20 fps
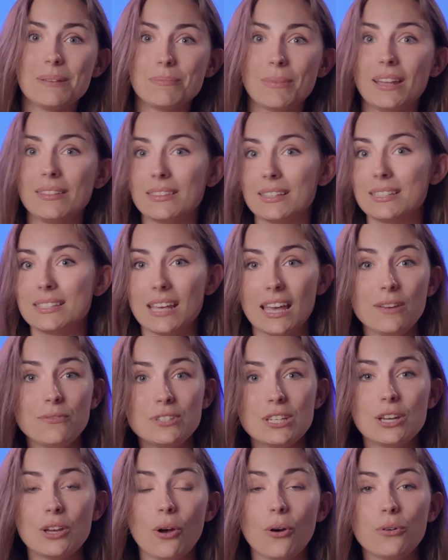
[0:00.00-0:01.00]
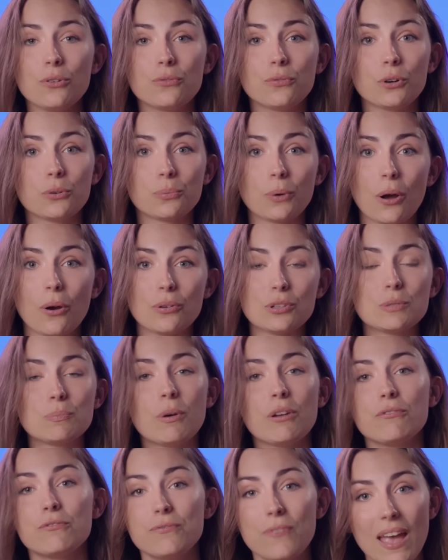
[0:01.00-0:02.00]
It met the safety code for roads,
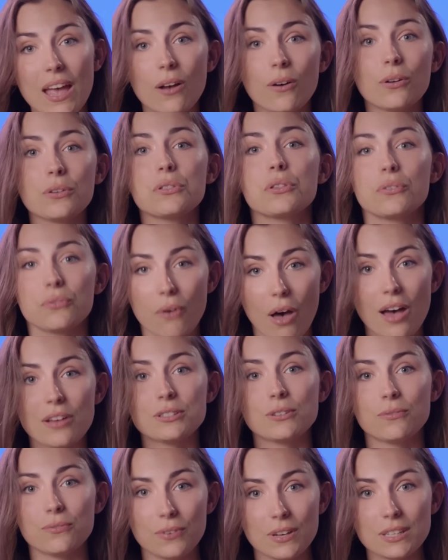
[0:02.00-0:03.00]
but failed the laws of